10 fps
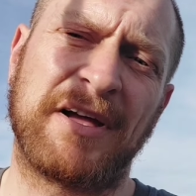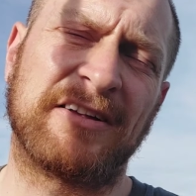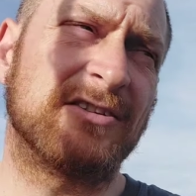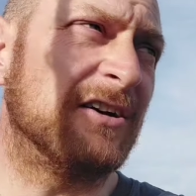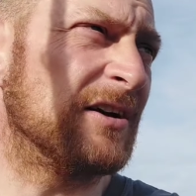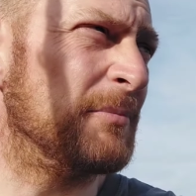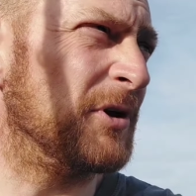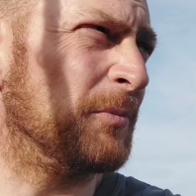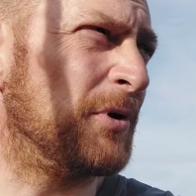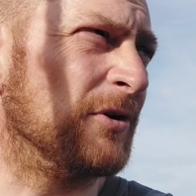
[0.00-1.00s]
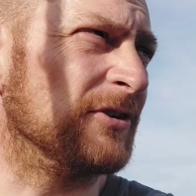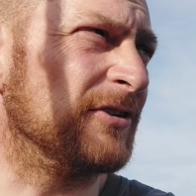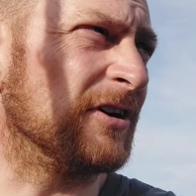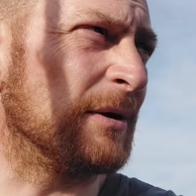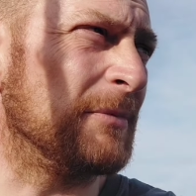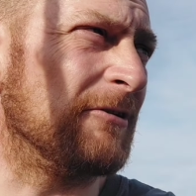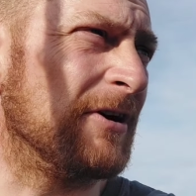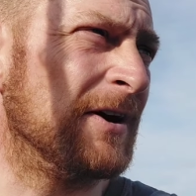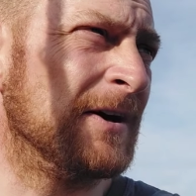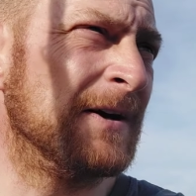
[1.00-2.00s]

It's like a mill pond, it's like a mirror.